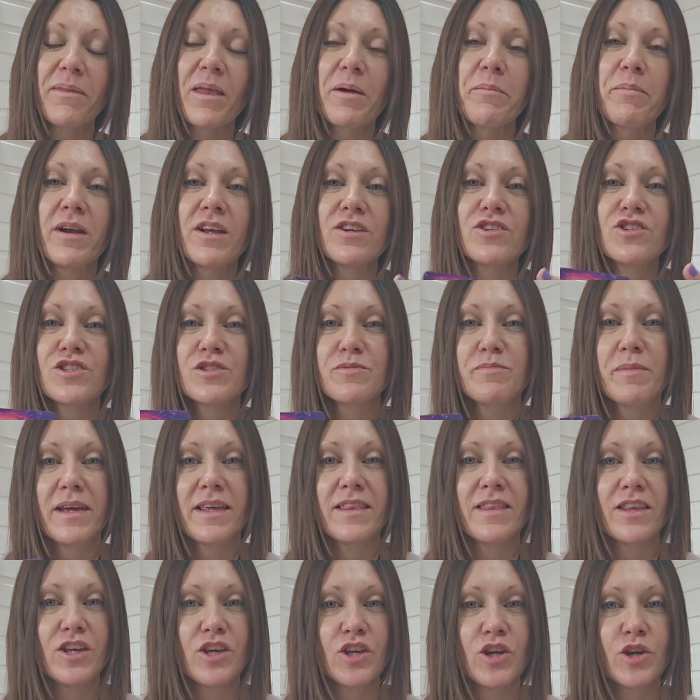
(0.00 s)
But I just
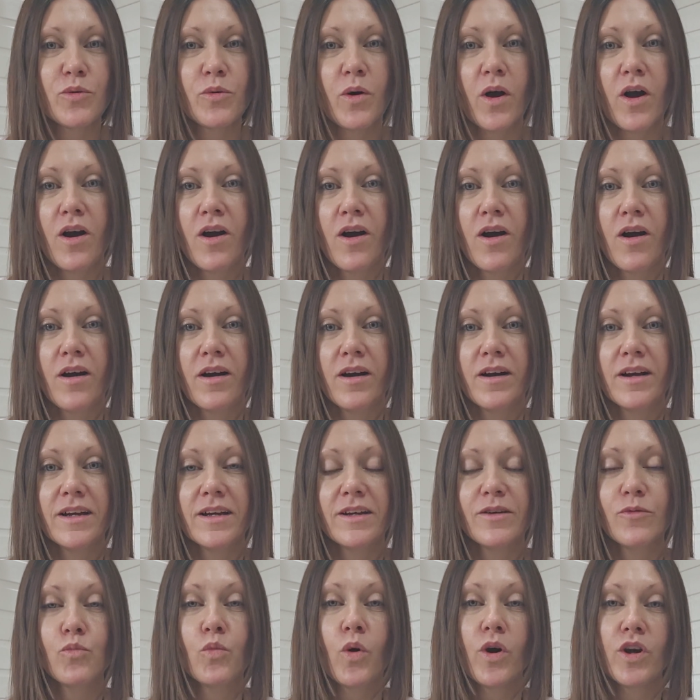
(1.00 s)
mean that you are
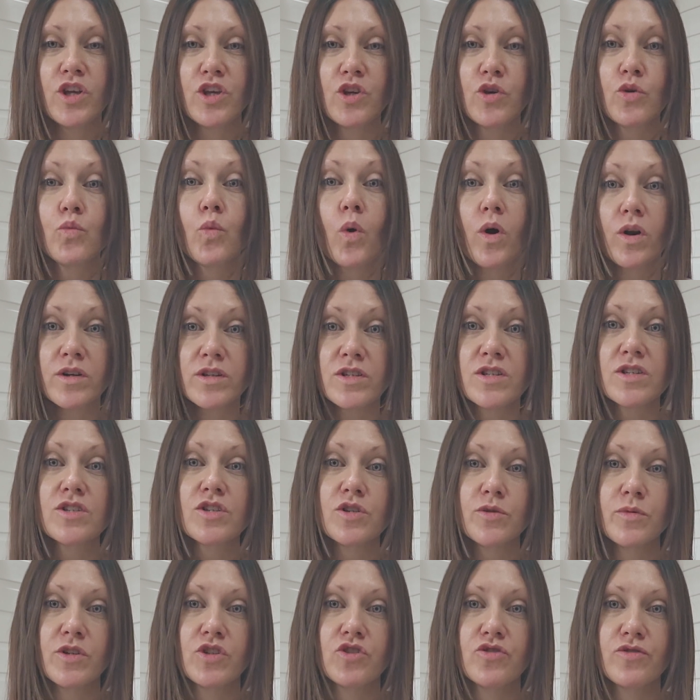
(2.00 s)
what you want
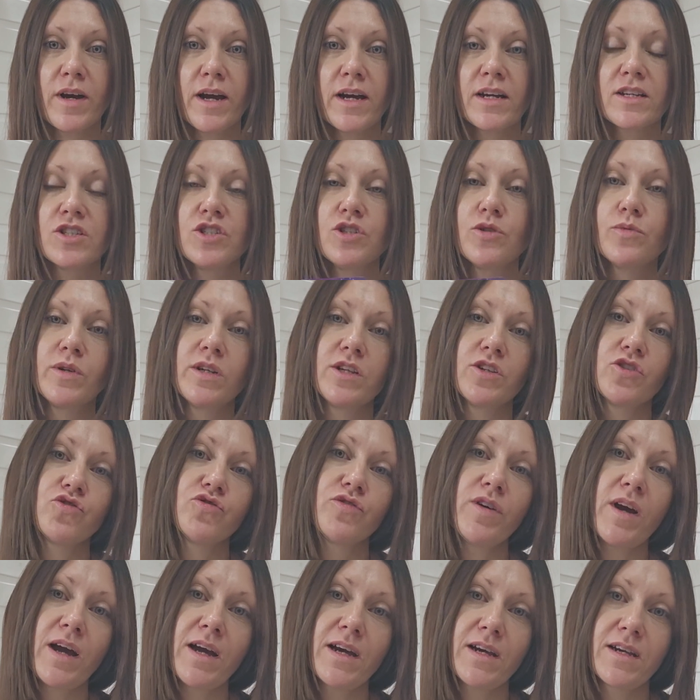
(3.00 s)
to attract, you will
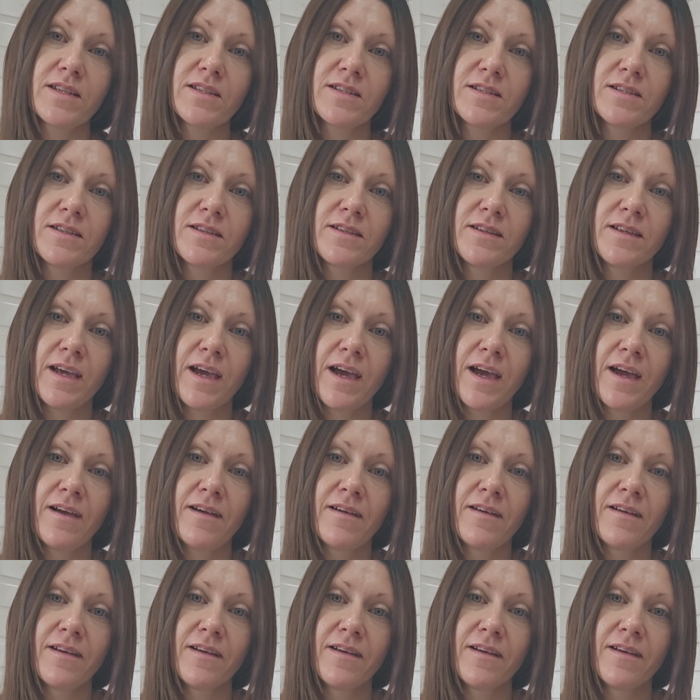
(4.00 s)
attract. Yeah.